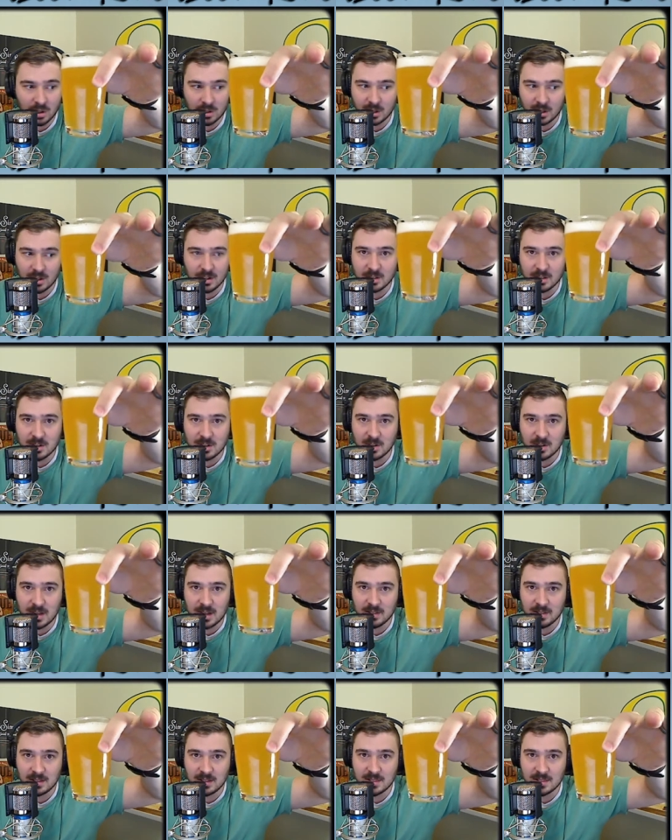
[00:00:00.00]
are going to turn
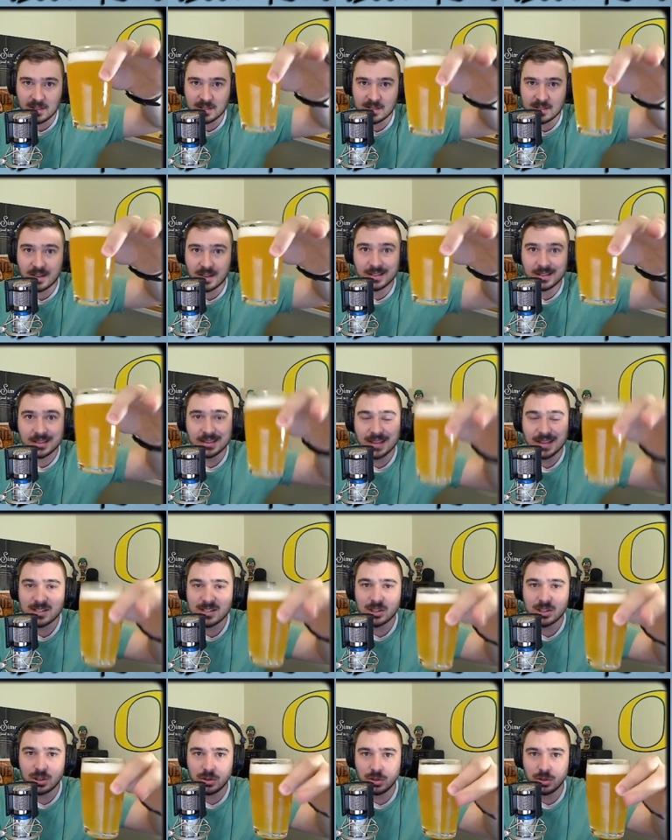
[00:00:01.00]
out like this
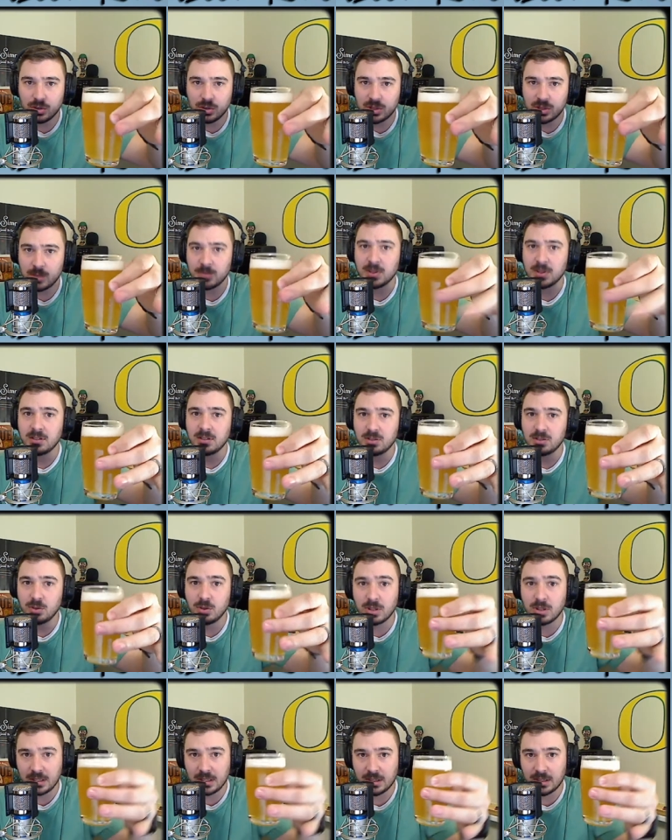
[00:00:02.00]
unless you do something to
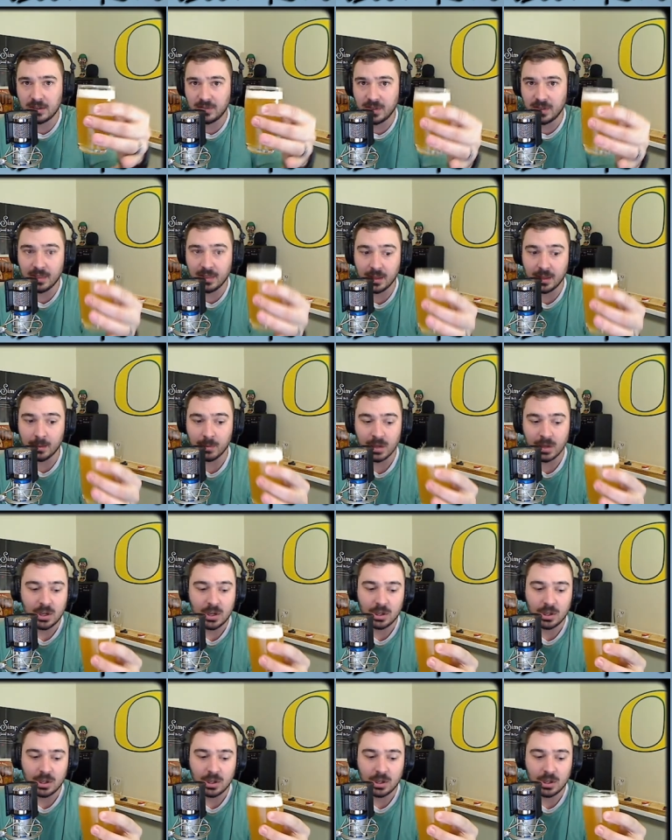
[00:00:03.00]
clarify them.